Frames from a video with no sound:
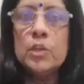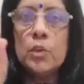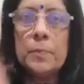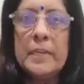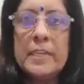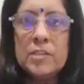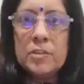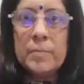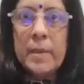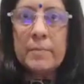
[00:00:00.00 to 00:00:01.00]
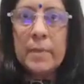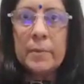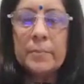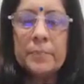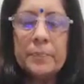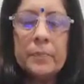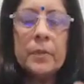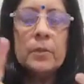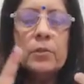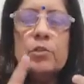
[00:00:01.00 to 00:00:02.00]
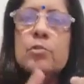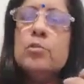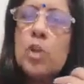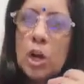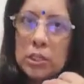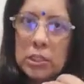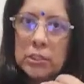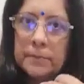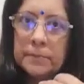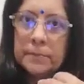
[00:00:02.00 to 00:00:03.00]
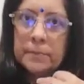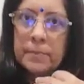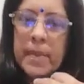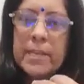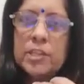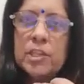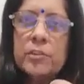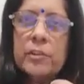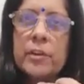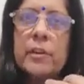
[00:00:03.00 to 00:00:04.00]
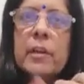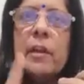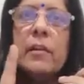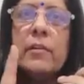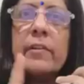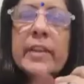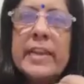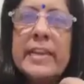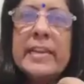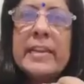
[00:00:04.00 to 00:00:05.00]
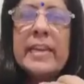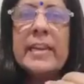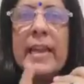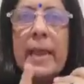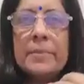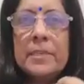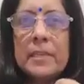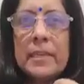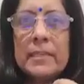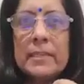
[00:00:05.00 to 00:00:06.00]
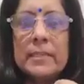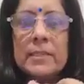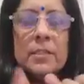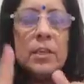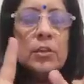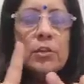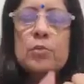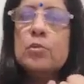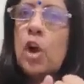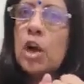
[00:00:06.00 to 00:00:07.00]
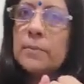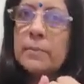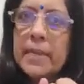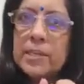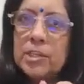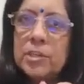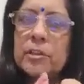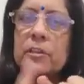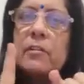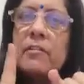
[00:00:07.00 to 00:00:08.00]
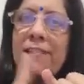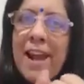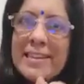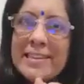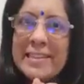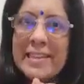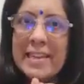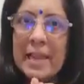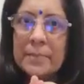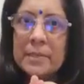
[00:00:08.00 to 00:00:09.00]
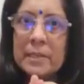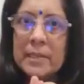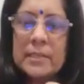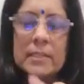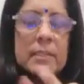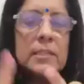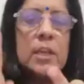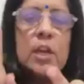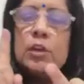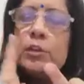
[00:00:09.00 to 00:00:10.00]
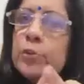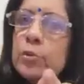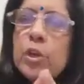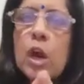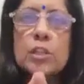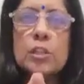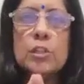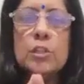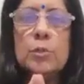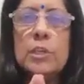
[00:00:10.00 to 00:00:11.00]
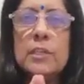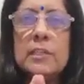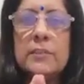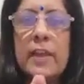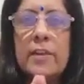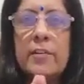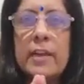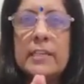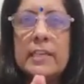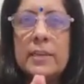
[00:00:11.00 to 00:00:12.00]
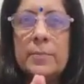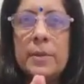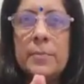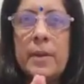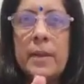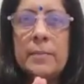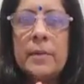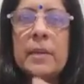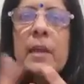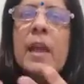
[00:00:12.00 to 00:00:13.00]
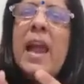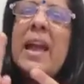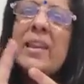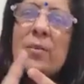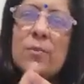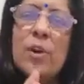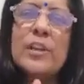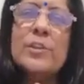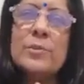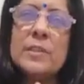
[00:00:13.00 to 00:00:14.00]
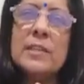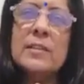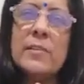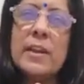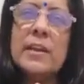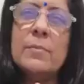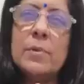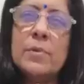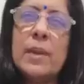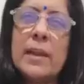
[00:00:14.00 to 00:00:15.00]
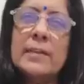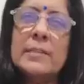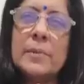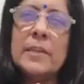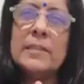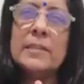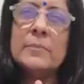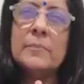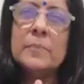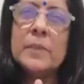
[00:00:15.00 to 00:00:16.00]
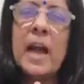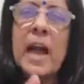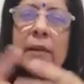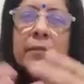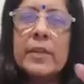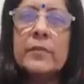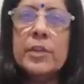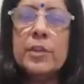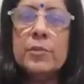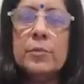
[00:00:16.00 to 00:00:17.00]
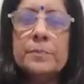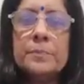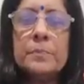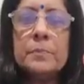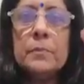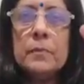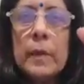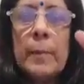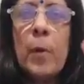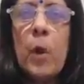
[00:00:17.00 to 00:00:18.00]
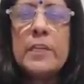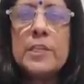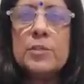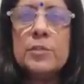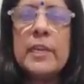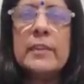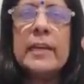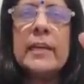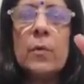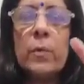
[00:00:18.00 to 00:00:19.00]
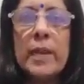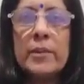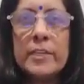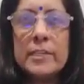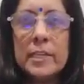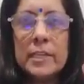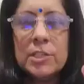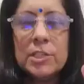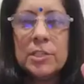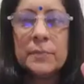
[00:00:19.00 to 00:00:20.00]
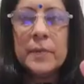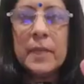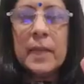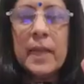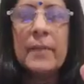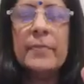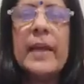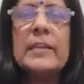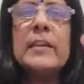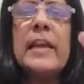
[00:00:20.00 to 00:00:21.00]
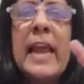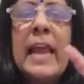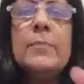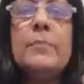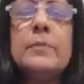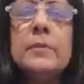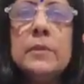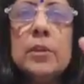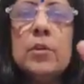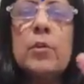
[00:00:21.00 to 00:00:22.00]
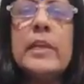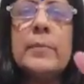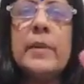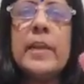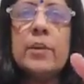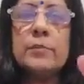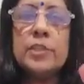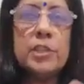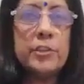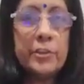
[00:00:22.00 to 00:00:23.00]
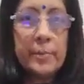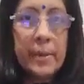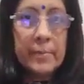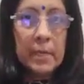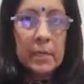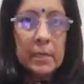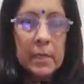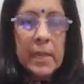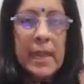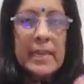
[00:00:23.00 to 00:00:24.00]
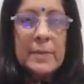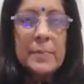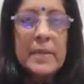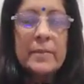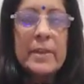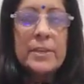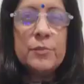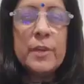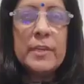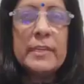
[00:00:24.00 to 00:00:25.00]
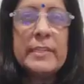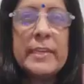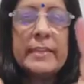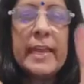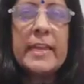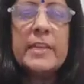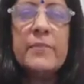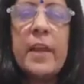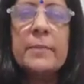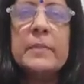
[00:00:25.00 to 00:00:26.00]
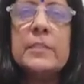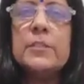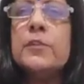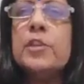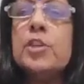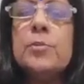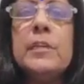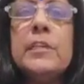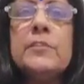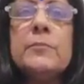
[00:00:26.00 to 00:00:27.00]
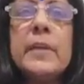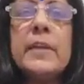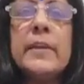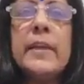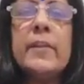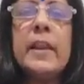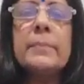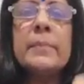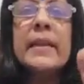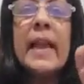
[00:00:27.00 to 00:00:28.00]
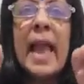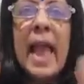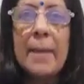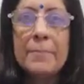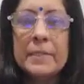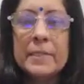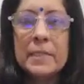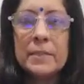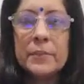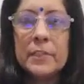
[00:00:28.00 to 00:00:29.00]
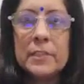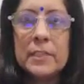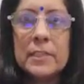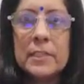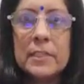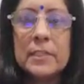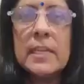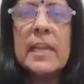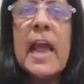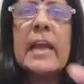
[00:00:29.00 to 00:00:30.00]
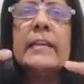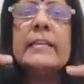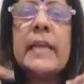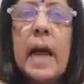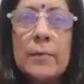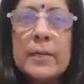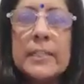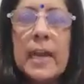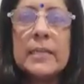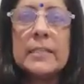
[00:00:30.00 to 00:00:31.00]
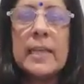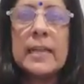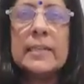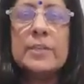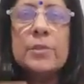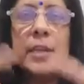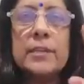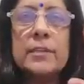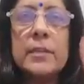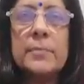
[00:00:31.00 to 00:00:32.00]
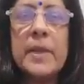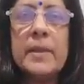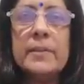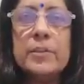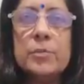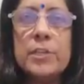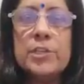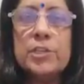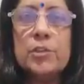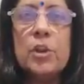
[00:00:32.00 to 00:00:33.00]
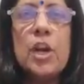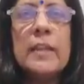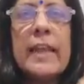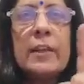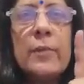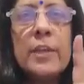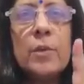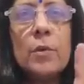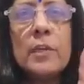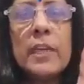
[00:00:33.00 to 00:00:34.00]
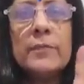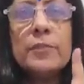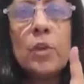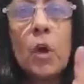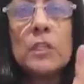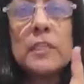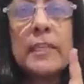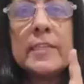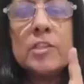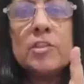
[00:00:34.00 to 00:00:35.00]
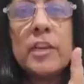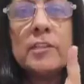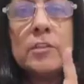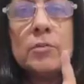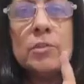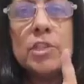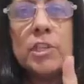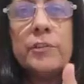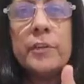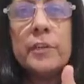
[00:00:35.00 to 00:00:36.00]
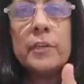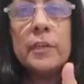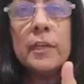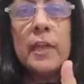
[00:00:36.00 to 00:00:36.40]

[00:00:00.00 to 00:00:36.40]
So please remember, do not make children read in capital letters. Do not make children write in capital letters. Do not do cursive handwriting in pre-primary, and avoid using the red and blue lines, please. I have given you points today that are well researched and that help the growing brain of children. Remember, NEP 2020 says 85% of the cumulative brain development happens in the first 6 years, and it is our task as educators and parents to ensure that we don't give toxic stress to children.